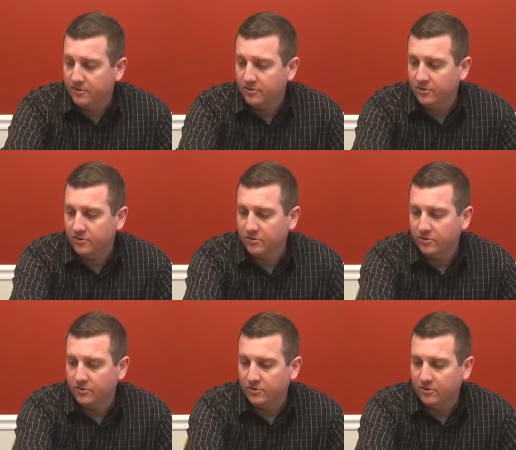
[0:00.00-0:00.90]

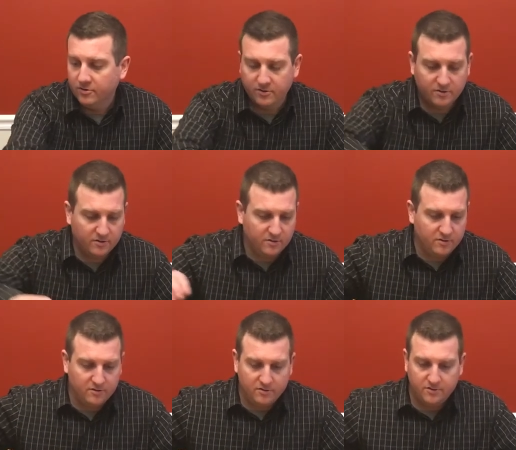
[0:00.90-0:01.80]

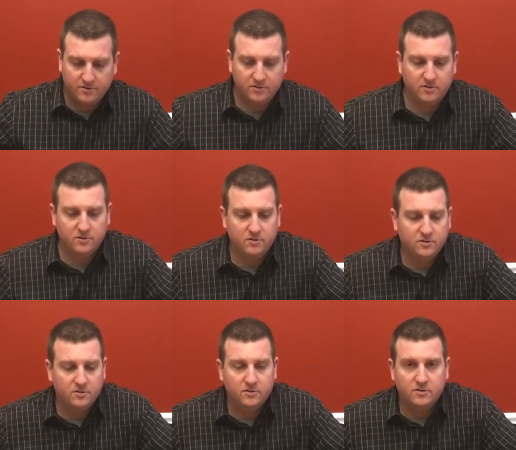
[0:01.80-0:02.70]

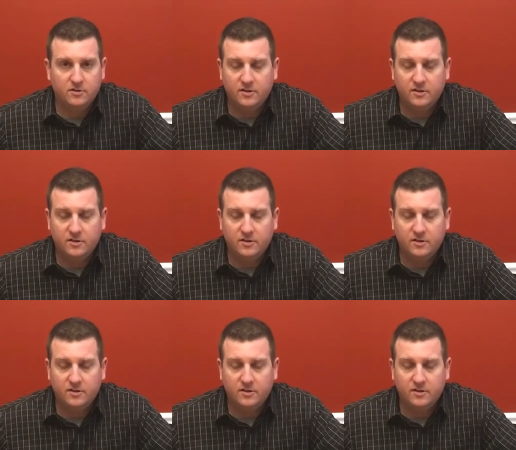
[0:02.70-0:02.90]
[no speech]